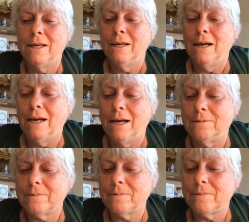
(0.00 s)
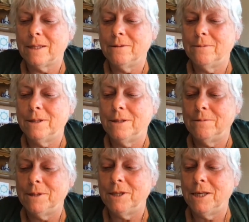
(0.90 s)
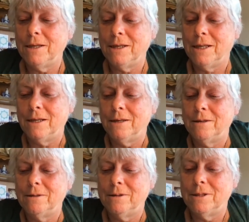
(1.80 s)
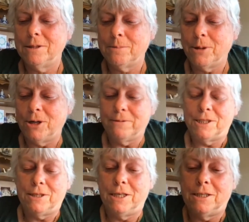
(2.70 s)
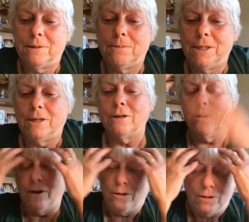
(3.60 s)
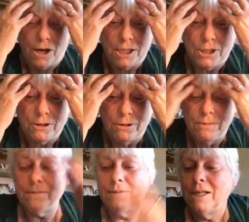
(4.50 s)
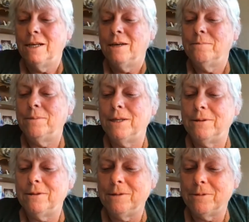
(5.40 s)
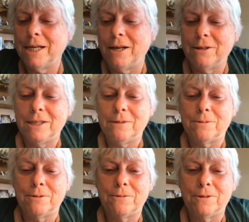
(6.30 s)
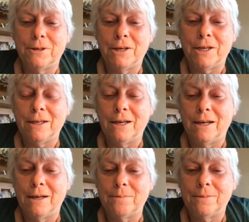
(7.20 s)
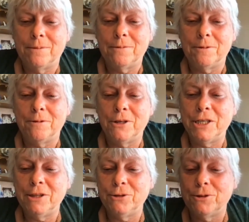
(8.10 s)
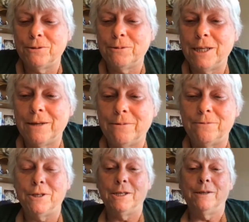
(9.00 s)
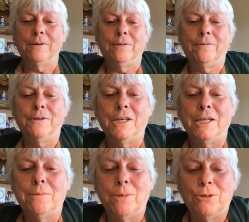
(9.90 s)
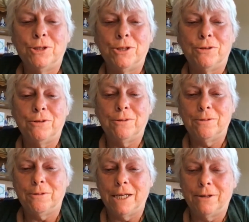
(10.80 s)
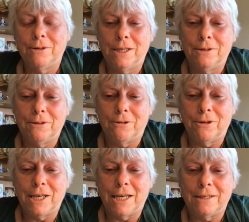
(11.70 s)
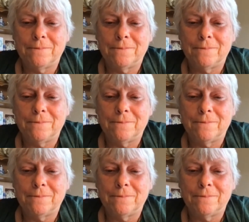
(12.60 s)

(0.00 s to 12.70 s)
Uh, we we think uh, there's a part of us thinks we are all logical, but in reality we're very um, we're very lunar. We have very very emotional ground under all that.